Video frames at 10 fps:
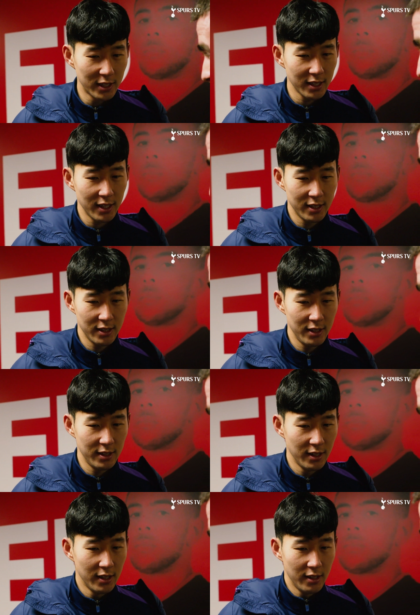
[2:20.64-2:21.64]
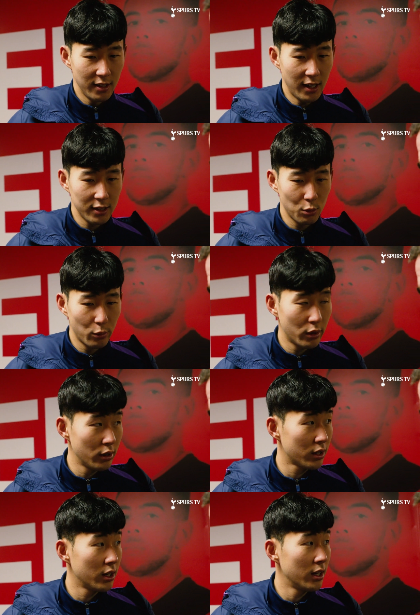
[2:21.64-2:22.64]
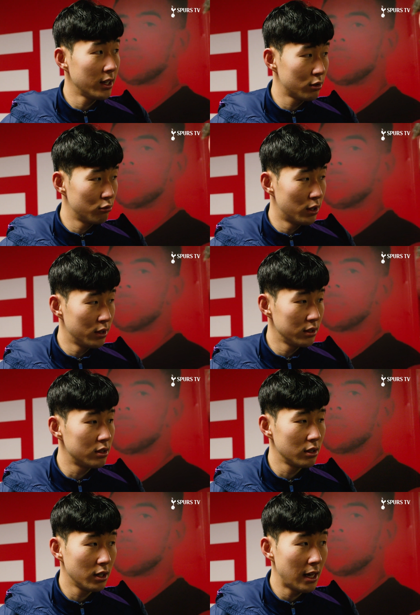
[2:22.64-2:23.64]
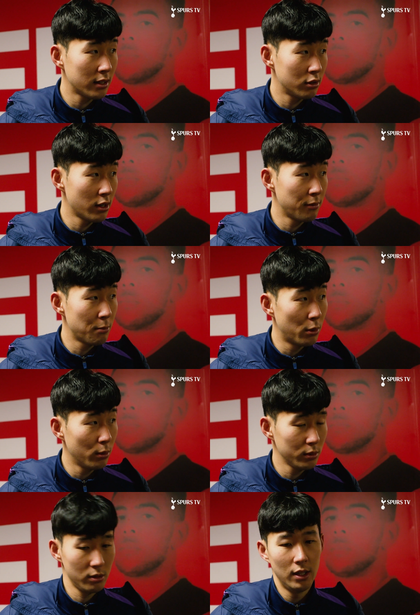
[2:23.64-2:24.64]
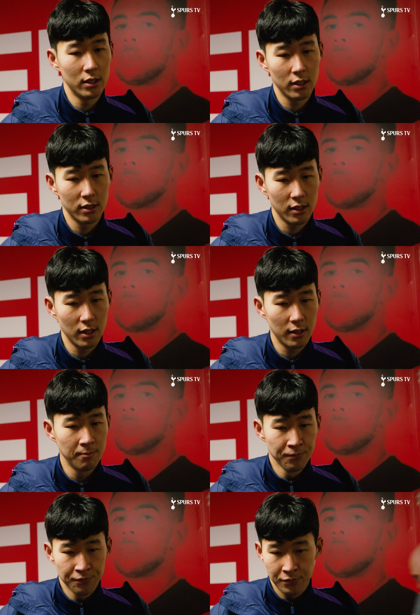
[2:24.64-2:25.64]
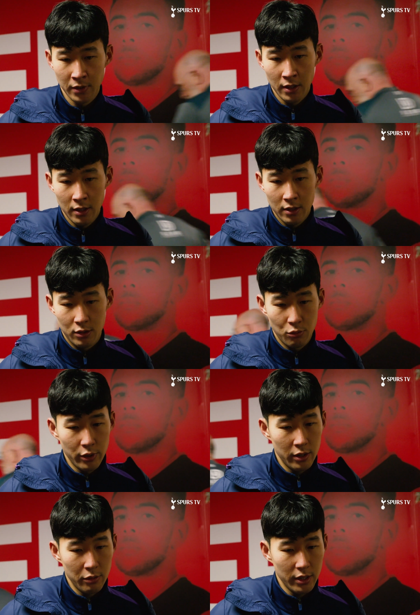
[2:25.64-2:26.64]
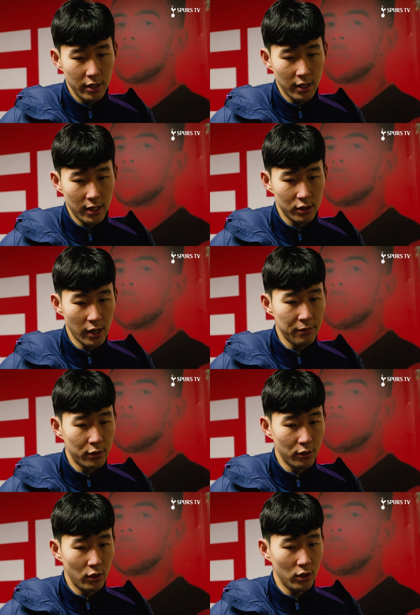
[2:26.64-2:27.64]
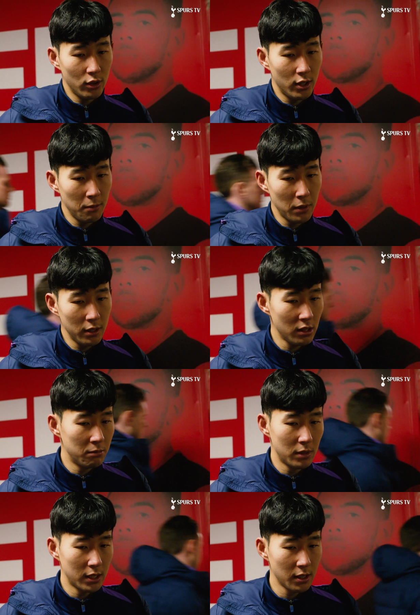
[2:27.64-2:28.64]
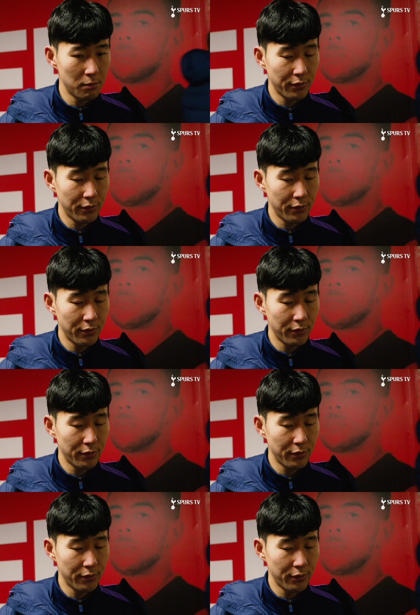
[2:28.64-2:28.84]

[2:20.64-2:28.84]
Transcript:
Speaker 1: I say. He liked to work, he liked to run, so he liked to have a ball. So I think it's really nice to have two teammates. I said